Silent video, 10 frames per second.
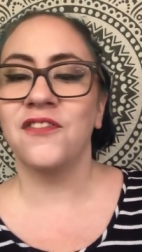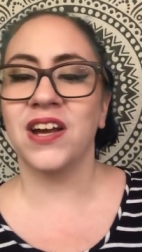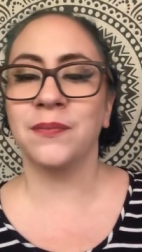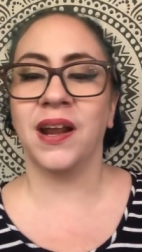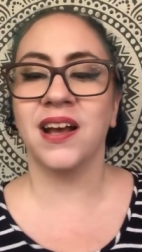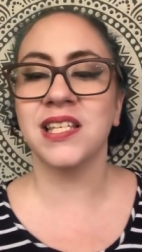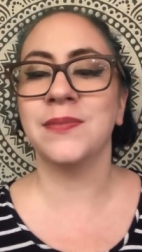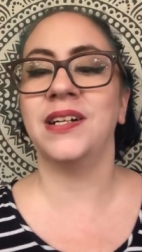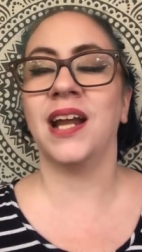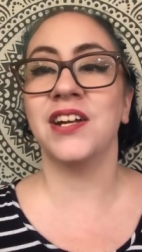In fact, my
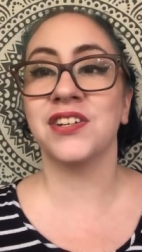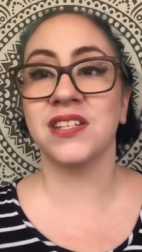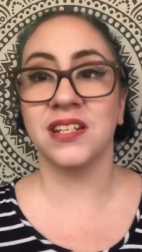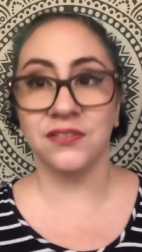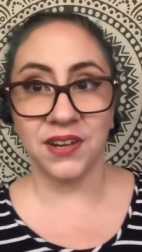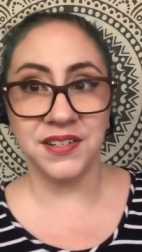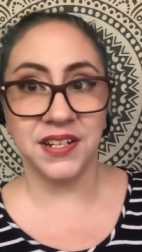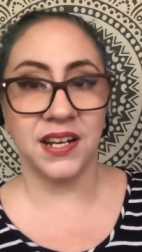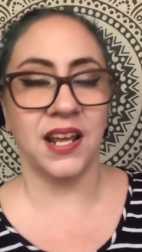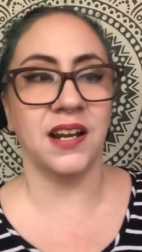husband and I just
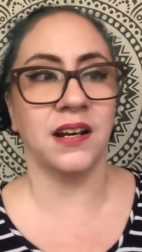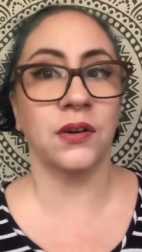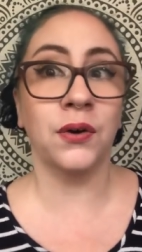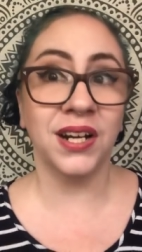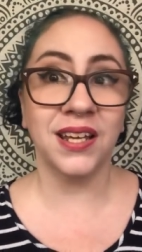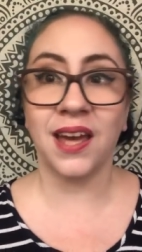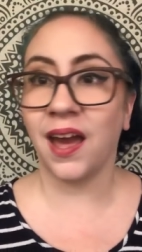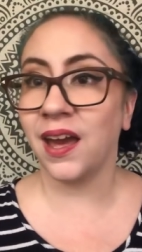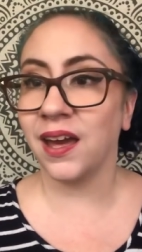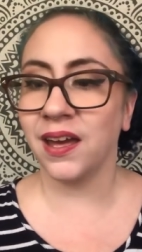invented in a corny
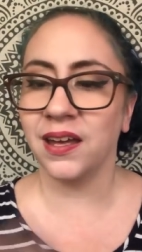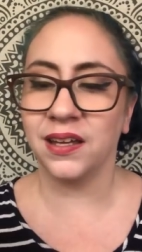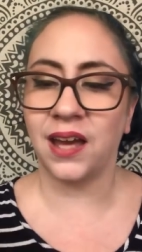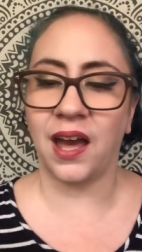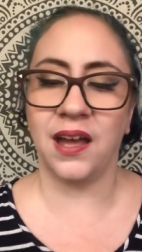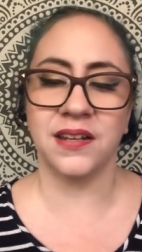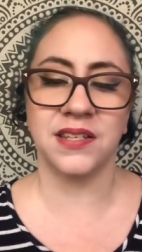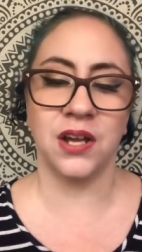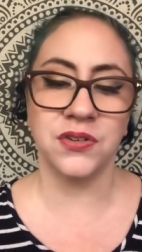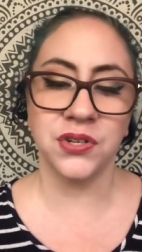keg and
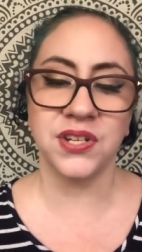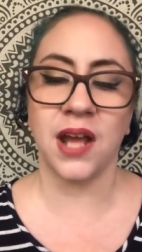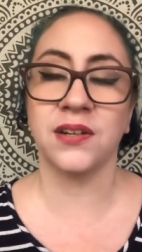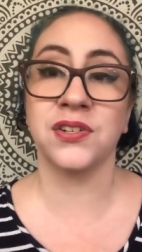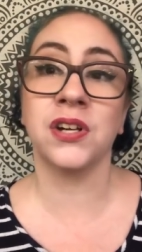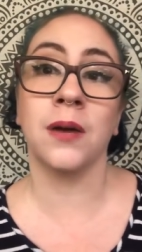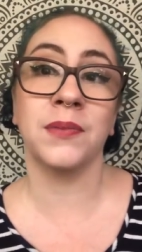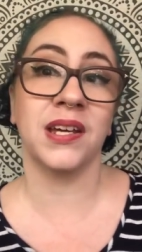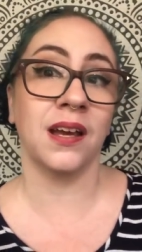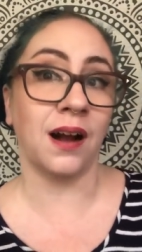C O two tank to start
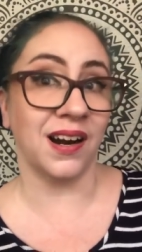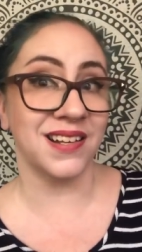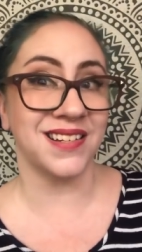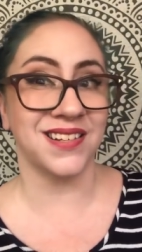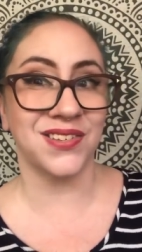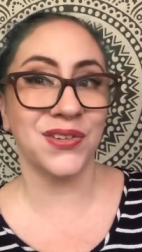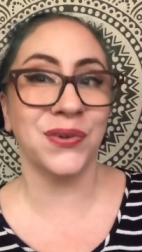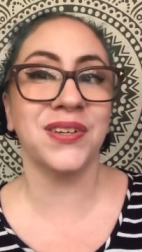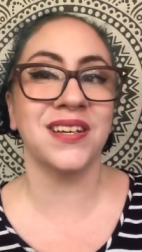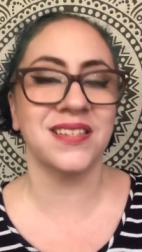making artisan
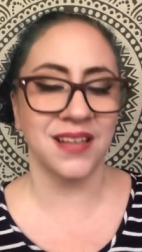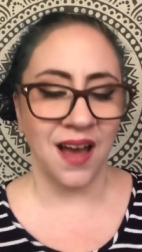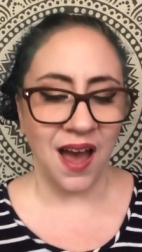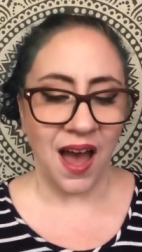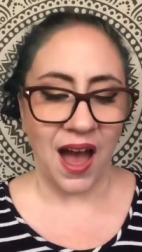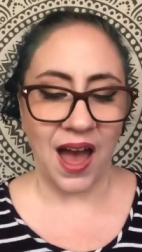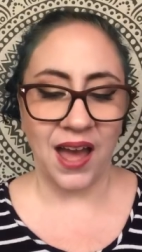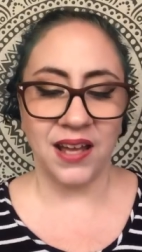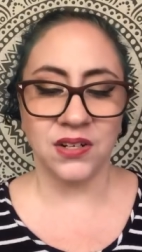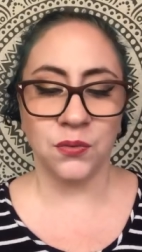sodas.
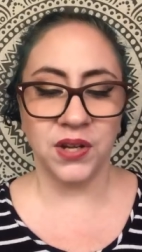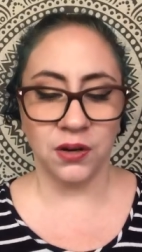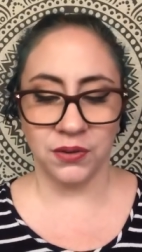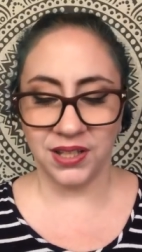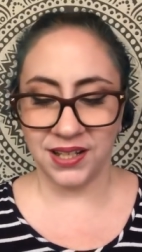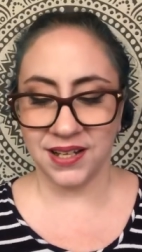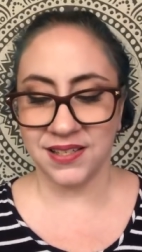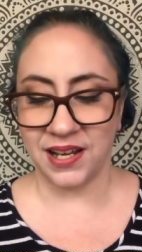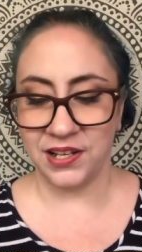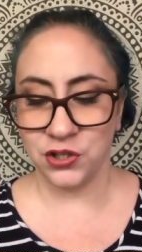And we are really
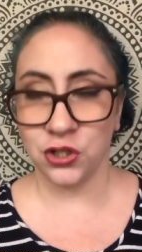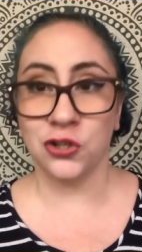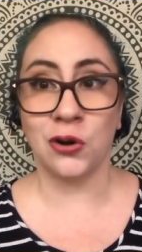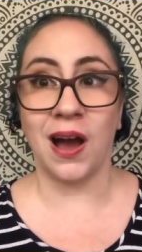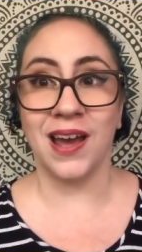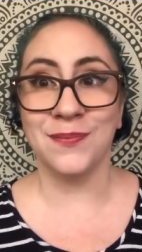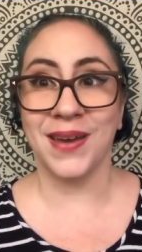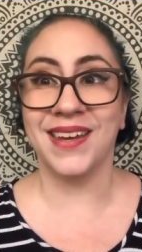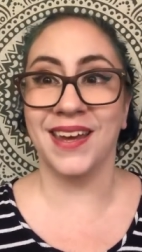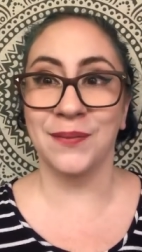excited to try
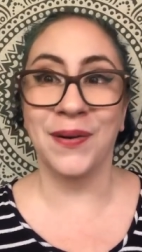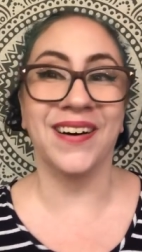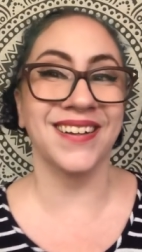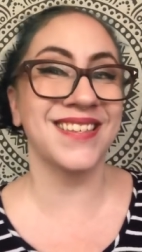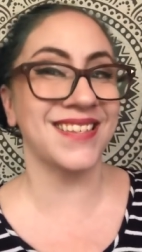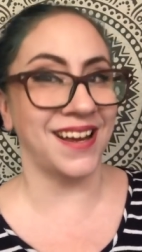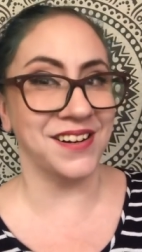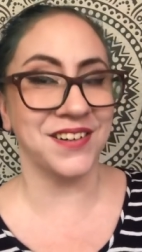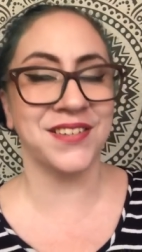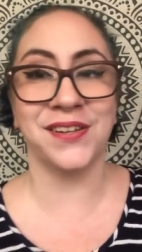making mulled
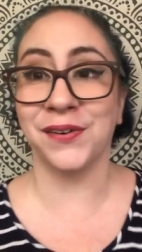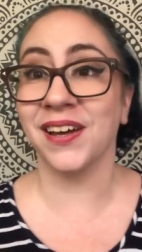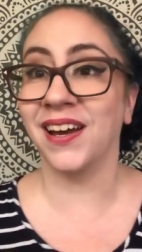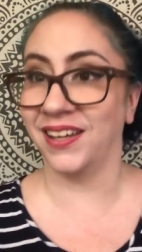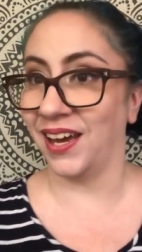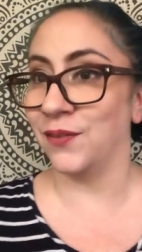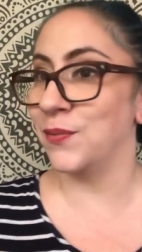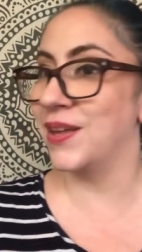cider soda again.